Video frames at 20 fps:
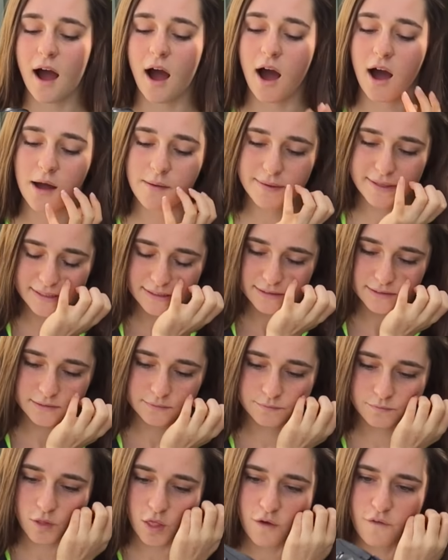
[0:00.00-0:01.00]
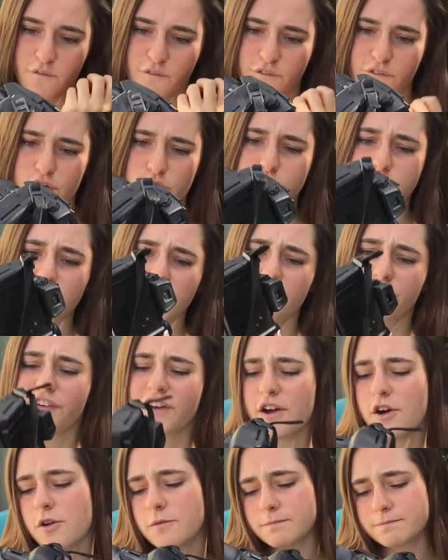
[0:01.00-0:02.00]
Um, it's
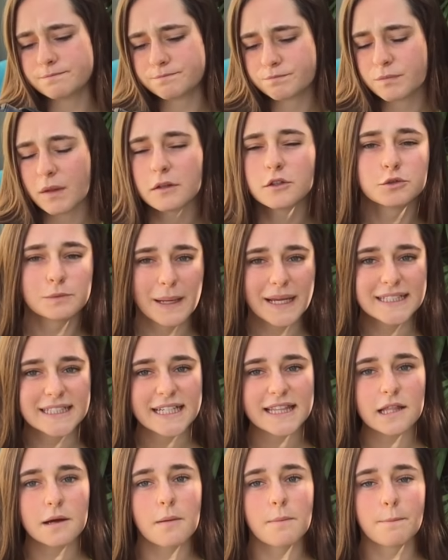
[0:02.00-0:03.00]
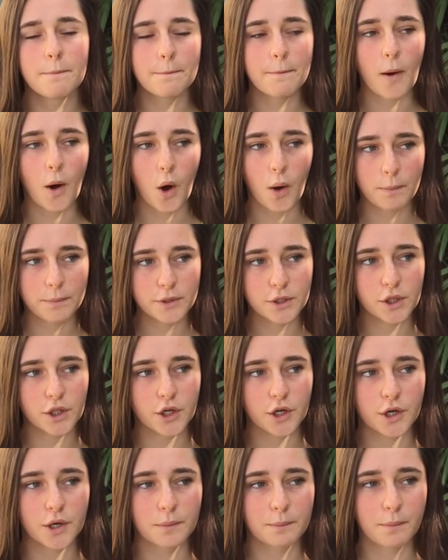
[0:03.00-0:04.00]
Fujifilm, which makes like the
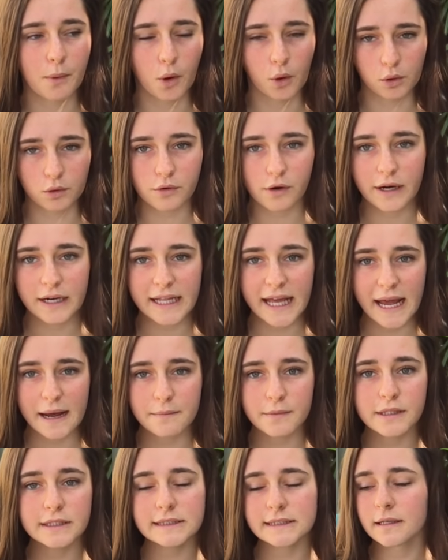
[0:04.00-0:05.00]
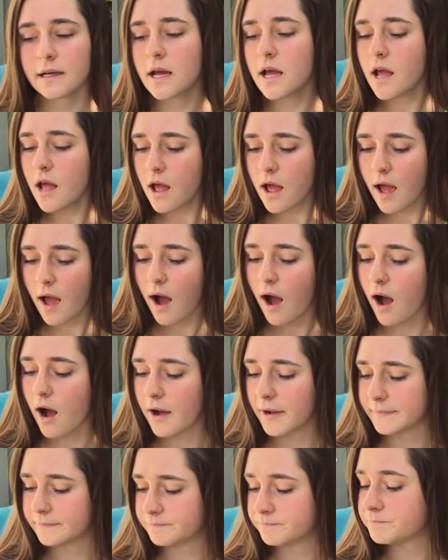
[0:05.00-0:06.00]
popular Polaroid cameras,
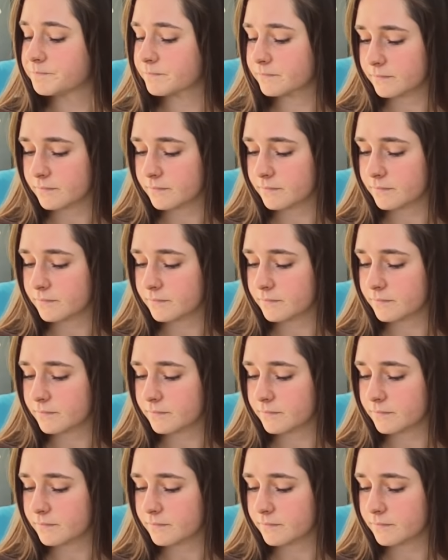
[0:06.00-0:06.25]
um,